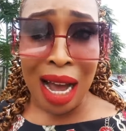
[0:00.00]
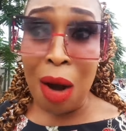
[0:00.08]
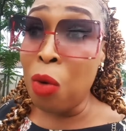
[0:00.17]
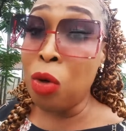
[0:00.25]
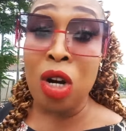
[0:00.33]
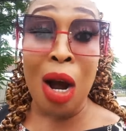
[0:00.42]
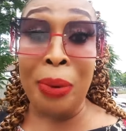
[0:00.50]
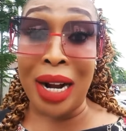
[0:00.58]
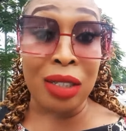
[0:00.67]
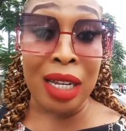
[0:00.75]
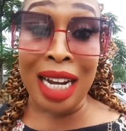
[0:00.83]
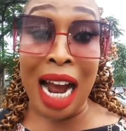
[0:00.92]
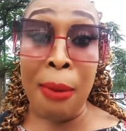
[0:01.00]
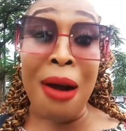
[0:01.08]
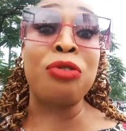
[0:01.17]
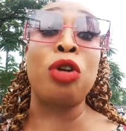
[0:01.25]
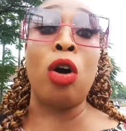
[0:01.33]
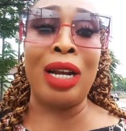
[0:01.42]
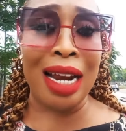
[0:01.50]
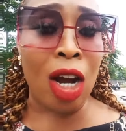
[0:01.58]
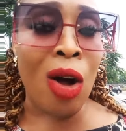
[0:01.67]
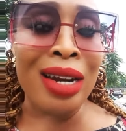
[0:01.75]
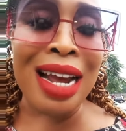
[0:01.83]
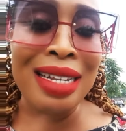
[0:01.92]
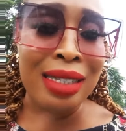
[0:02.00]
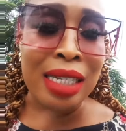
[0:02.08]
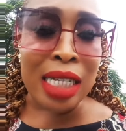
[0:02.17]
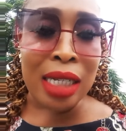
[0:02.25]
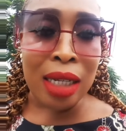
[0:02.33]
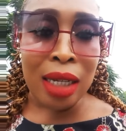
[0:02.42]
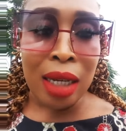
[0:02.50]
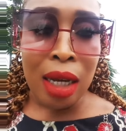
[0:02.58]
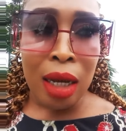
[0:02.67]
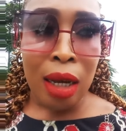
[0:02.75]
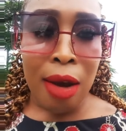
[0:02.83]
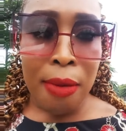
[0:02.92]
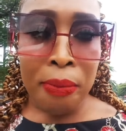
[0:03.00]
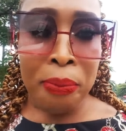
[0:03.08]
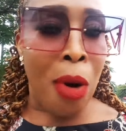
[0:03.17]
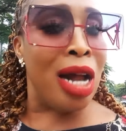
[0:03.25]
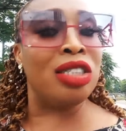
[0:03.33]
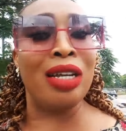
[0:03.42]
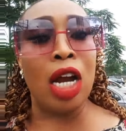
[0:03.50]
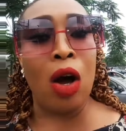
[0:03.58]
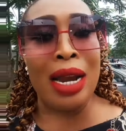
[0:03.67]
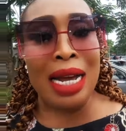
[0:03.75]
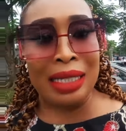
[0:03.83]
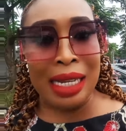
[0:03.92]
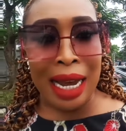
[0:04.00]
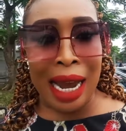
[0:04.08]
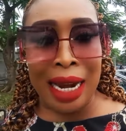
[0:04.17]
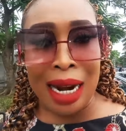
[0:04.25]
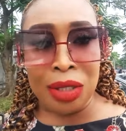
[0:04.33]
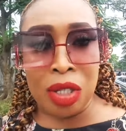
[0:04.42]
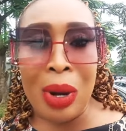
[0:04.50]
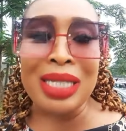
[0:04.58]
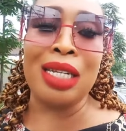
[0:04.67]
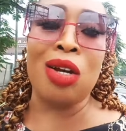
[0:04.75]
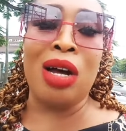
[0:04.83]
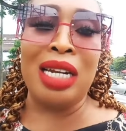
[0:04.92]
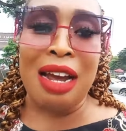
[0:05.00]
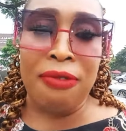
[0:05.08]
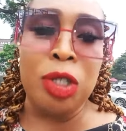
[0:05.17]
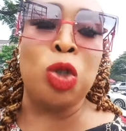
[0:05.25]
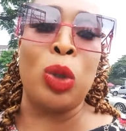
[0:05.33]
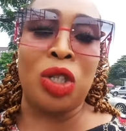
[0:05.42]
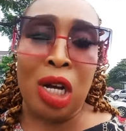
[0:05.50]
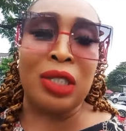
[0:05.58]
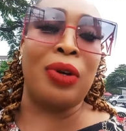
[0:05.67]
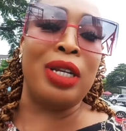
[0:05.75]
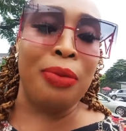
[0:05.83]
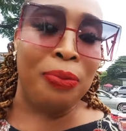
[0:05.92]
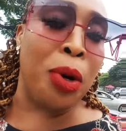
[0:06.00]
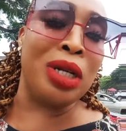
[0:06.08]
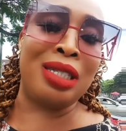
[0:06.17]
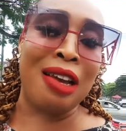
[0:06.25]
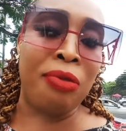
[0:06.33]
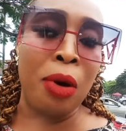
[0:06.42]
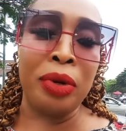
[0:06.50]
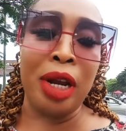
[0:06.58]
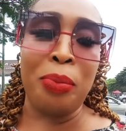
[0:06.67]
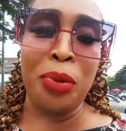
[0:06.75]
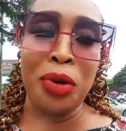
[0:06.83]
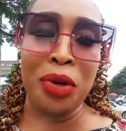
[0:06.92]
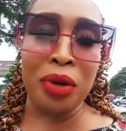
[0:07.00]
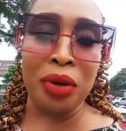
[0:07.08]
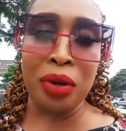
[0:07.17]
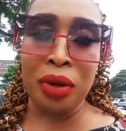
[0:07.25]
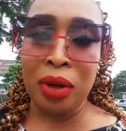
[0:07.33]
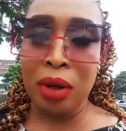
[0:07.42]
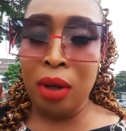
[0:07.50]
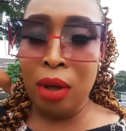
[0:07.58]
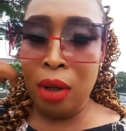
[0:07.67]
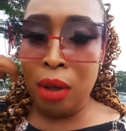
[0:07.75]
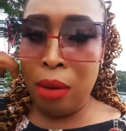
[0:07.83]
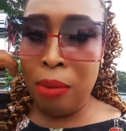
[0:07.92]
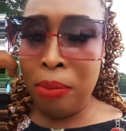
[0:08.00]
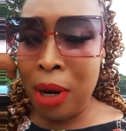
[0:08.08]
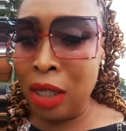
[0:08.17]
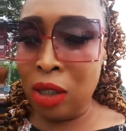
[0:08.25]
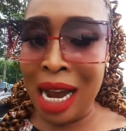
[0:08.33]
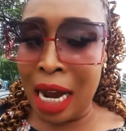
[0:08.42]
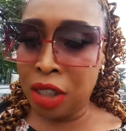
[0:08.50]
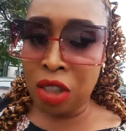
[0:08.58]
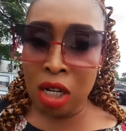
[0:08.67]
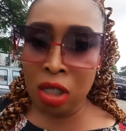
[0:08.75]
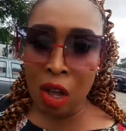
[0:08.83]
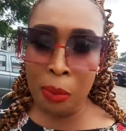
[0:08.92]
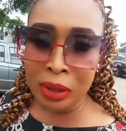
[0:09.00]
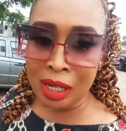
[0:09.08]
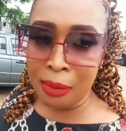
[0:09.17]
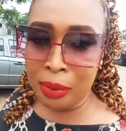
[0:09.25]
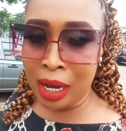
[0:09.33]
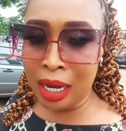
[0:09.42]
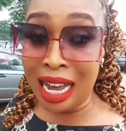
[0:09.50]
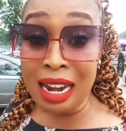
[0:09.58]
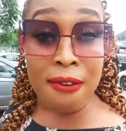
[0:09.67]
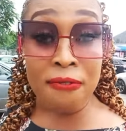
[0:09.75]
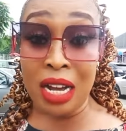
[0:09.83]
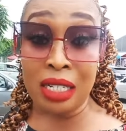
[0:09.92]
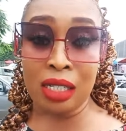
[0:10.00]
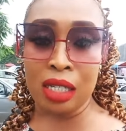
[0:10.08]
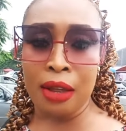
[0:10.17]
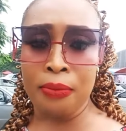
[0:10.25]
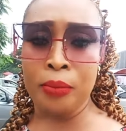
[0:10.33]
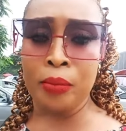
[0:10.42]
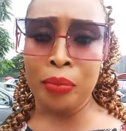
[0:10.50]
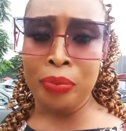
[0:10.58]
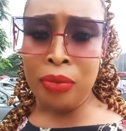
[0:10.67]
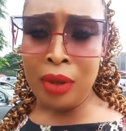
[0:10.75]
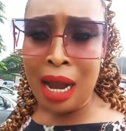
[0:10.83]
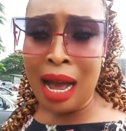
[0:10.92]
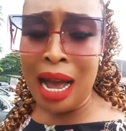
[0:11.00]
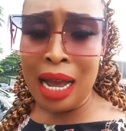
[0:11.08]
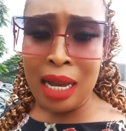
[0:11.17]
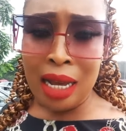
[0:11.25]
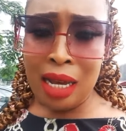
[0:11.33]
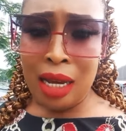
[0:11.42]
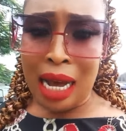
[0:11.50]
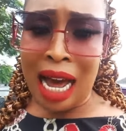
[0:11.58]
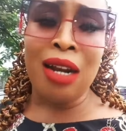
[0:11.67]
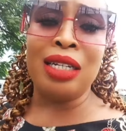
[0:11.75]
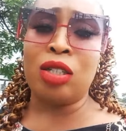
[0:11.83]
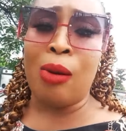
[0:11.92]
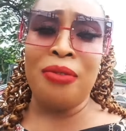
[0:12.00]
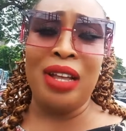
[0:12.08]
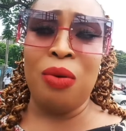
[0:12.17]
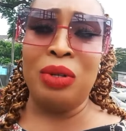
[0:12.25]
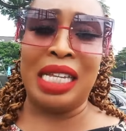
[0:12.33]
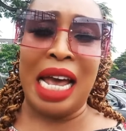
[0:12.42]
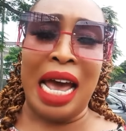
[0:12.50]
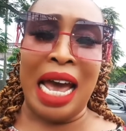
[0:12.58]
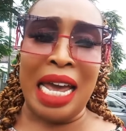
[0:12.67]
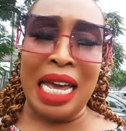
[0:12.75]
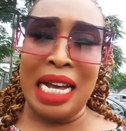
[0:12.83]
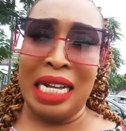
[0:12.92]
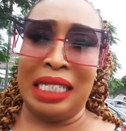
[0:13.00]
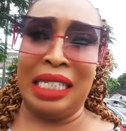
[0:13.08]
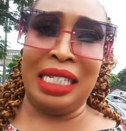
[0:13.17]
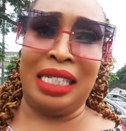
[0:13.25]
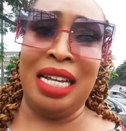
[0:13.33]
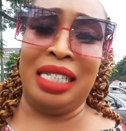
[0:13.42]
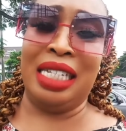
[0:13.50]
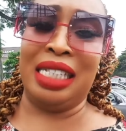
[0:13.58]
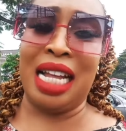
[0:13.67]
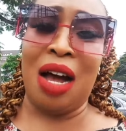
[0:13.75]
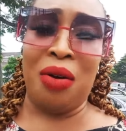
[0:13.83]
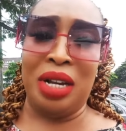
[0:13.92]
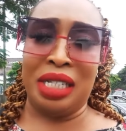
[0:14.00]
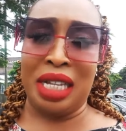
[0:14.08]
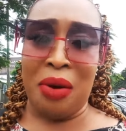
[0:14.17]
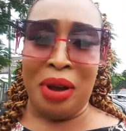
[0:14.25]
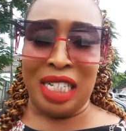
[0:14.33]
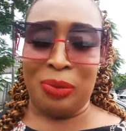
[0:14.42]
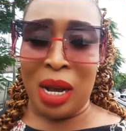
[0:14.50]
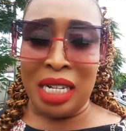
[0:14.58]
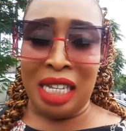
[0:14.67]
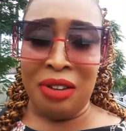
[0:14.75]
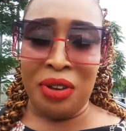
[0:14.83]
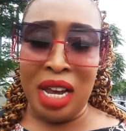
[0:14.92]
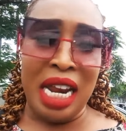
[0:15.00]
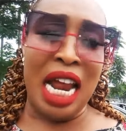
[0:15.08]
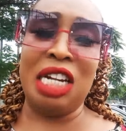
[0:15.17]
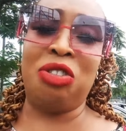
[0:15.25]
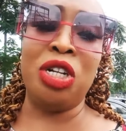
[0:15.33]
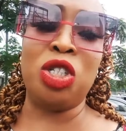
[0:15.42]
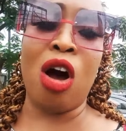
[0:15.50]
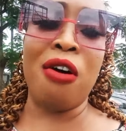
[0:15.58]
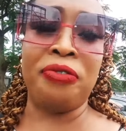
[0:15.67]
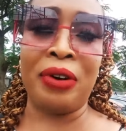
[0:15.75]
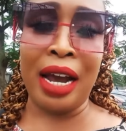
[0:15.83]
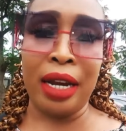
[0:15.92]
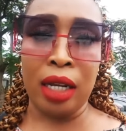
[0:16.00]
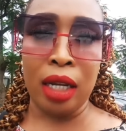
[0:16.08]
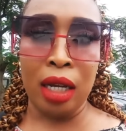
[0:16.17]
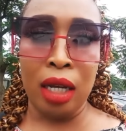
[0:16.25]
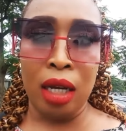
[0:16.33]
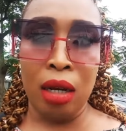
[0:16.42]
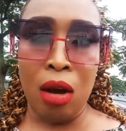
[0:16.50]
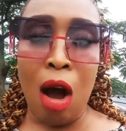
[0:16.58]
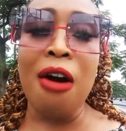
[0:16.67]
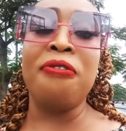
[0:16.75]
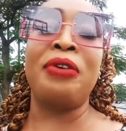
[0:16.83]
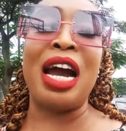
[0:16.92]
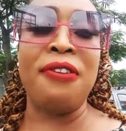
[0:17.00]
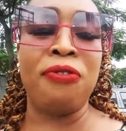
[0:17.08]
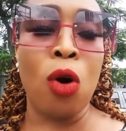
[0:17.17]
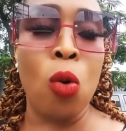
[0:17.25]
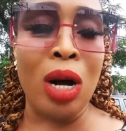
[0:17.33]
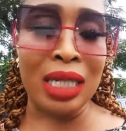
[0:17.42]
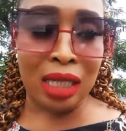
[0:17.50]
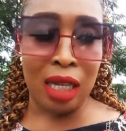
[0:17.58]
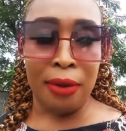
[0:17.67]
We'll go back to the cab. After all, now they on AC. What's not they on AC again? So we think they even sweet us for the boat separate with the book. Please, you guys should just stop it, I beg. At the first. And some of them will say, since it's now expensive, let's use off-ride. Off-ride for what?